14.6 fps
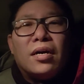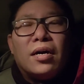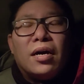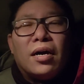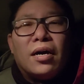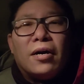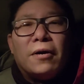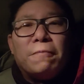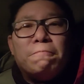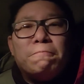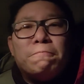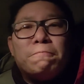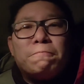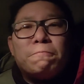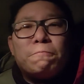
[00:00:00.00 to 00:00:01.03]

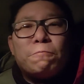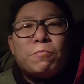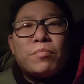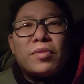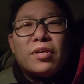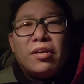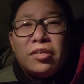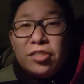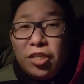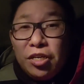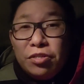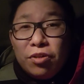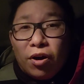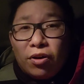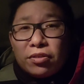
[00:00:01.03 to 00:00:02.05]
Um, it's
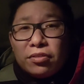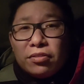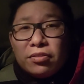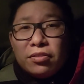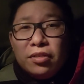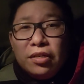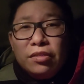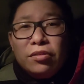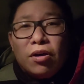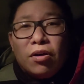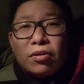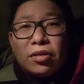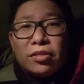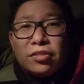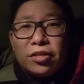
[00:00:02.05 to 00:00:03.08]
Enoch. Enoch,
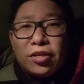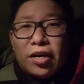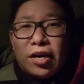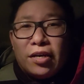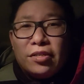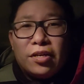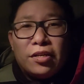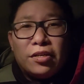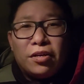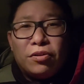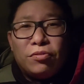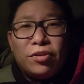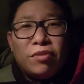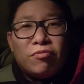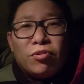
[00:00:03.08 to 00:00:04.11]
it's a guy that uh, who
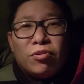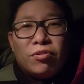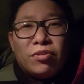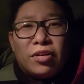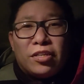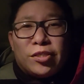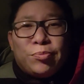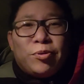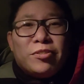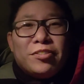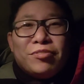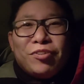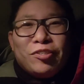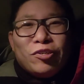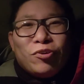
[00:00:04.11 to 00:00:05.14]
never experienced
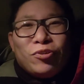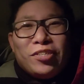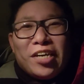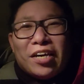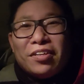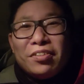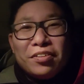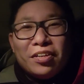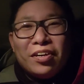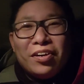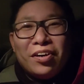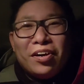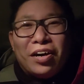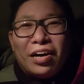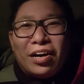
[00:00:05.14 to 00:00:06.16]
physical death.
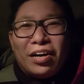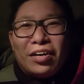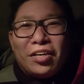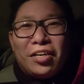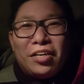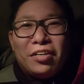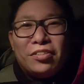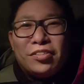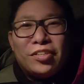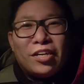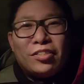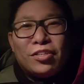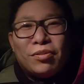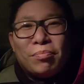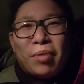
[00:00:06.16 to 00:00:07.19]
Uh, he, it
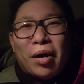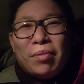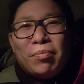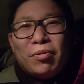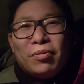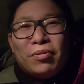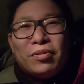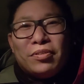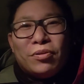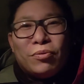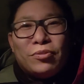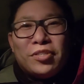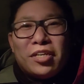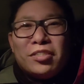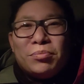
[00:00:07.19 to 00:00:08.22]
says in the Bible, in the
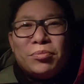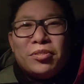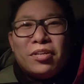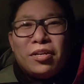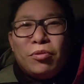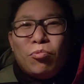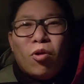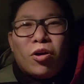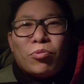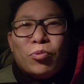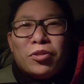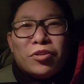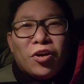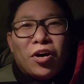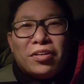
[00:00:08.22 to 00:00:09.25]
Old Testament, that he walked
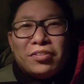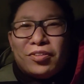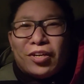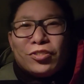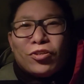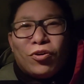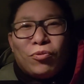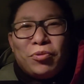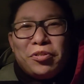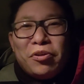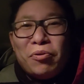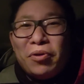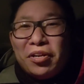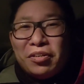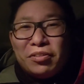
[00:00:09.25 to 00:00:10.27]
with God, and that's all we know.
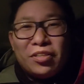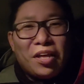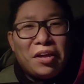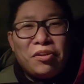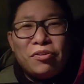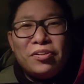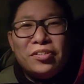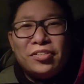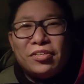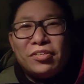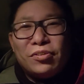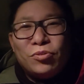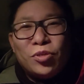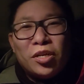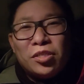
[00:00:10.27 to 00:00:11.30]
And thank goodness in
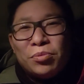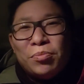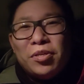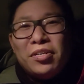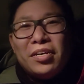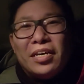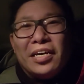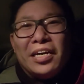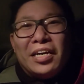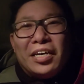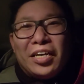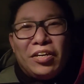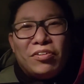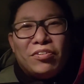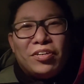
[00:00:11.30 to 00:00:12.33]
New Testament,
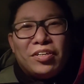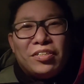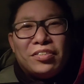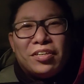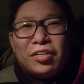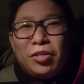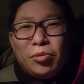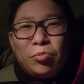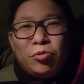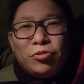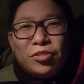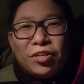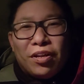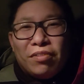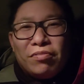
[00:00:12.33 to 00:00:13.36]
here in uh, Hebrews
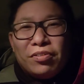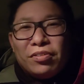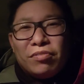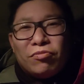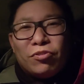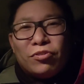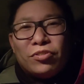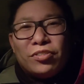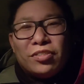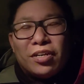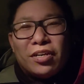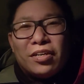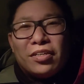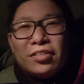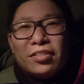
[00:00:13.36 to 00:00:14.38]
11, verse
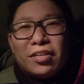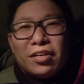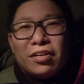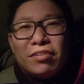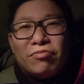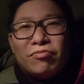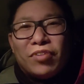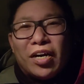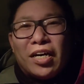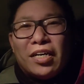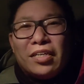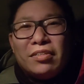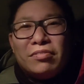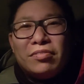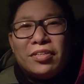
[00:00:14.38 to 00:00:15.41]
uh, uh,
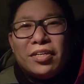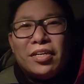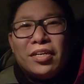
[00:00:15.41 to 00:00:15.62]
5,